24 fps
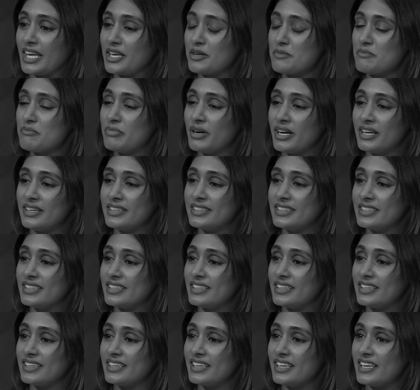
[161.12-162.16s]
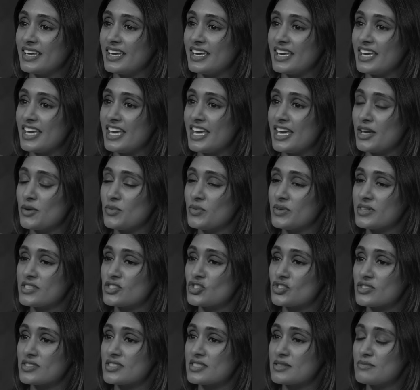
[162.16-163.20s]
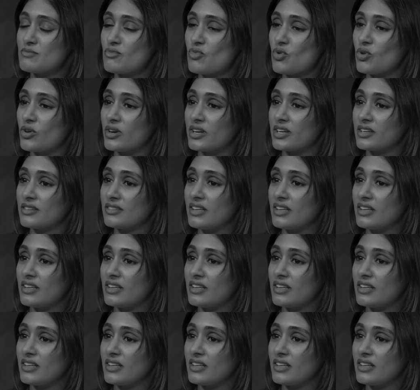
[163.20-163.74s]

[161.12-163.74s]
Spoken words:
but it was just more